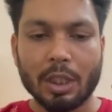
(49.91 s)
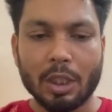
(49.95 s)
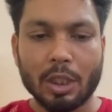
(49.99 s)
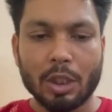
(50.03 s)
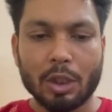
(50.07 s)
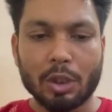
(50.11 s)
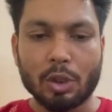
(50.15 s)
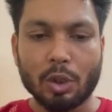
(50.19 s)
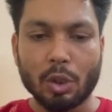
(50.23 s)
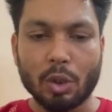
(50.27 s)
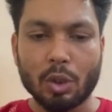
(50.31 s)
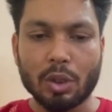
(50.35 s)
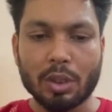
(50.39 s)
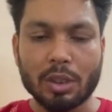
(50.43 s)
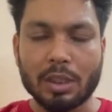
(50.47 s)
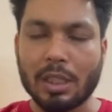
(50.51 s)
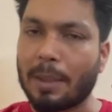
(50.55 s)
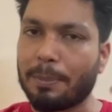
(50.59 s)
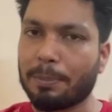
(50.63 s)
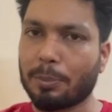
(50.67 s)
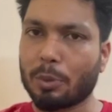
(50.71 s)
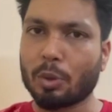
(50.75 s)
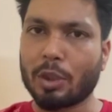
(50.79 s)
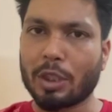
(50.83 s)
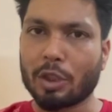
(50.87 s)
So
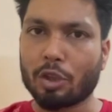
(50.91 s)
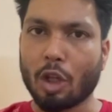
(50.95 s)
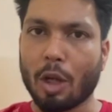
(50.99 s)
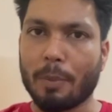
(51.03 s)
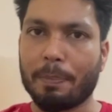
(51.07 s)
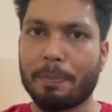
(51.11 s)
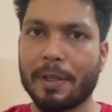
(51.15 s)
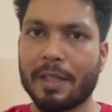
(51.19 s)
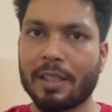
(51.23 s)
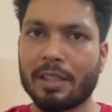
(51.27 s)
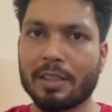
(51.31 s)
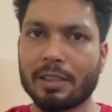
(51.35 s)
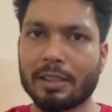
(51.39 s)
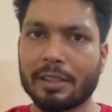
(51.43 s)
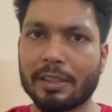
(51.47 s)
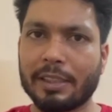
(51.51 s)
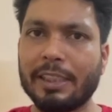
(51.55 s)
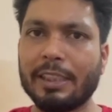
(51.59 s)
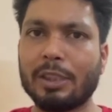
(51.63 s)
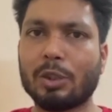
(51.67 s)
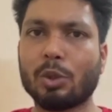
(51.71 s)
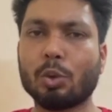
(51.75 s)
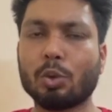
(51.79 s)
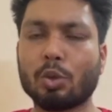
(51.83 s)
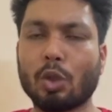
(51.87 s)
come to the topic.
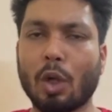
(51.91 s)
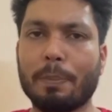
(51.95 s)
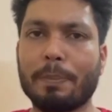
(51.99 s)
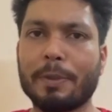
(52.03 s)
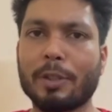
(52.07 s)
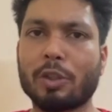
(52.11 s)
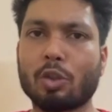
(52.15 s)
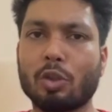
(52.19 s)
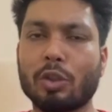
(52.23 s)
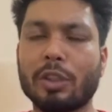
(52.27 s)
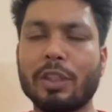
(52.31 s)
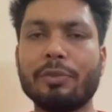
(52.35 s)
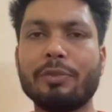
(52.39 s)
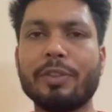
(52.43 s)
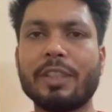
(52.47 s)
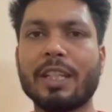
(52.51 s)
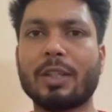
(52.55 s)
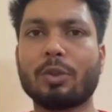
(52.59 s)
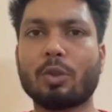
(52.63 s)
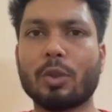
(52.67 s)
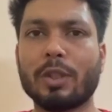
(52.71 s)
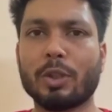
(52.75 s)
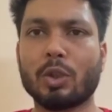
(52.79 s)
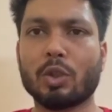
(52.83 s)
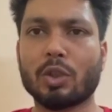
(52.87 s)
These two topics only we are
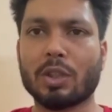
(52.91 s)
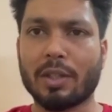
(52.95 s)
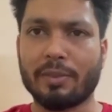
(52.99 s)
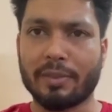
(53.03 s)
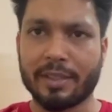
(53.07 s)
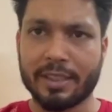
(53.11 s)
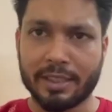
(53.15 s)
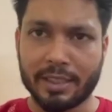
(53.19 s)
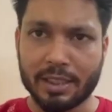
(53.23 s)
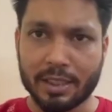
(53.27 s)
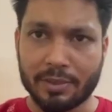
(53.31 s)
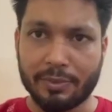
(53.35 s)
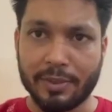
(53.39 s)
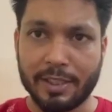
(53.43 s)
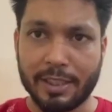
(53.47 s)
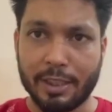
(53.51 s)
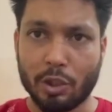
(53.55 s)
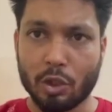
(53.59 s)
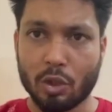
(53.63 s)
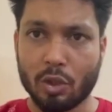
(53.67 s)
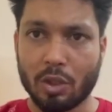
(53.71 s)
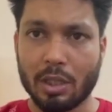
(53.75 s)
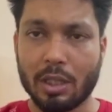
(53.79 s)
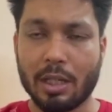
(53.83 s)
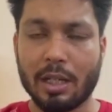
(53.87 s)
going to cover in this
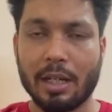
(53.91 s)
video.